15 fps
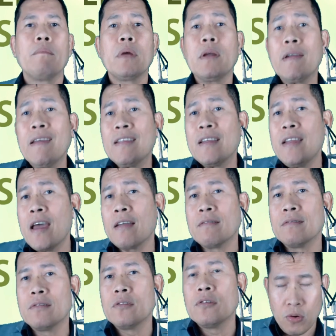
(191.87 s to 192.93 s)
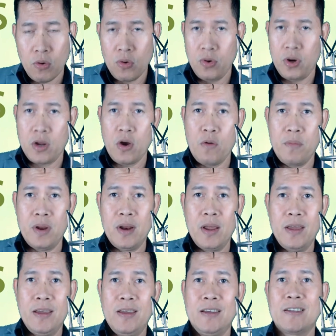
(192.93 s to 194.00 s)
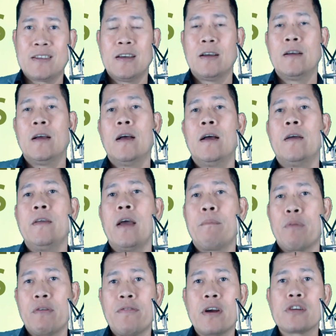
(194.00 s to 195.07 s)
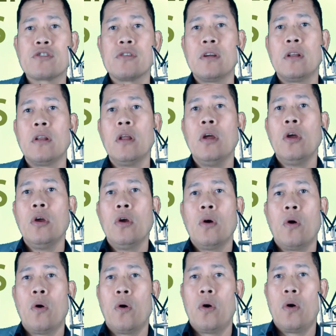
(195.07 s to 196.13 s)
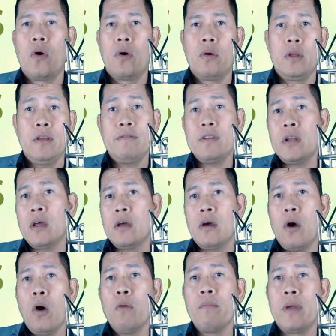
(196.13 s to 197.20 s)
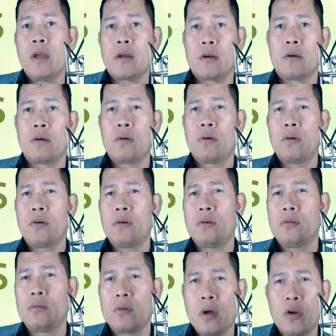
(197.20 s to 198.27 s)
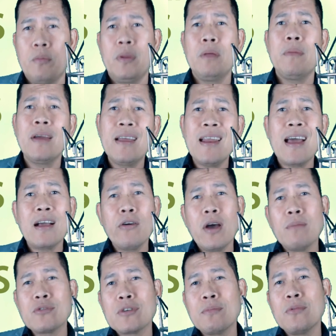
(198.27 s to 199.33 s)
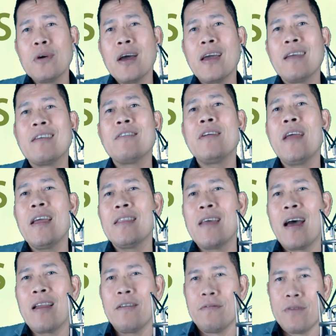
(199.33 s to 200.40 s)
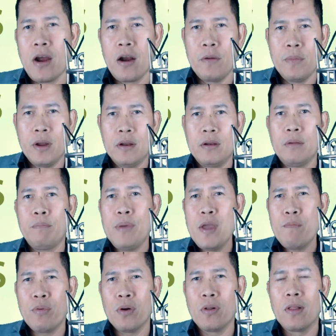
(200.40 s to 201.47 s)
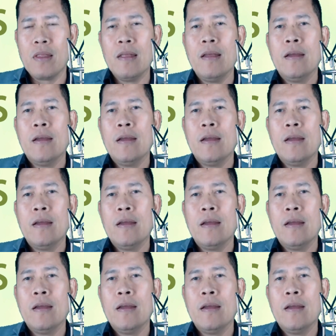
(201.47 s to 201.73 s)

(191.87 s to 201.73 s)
mag-create ka niyan. Or ikaw man ay isang young professional or even a homemaker or ano man yung mga ginagawa mo sa buhay, create that environment, the people,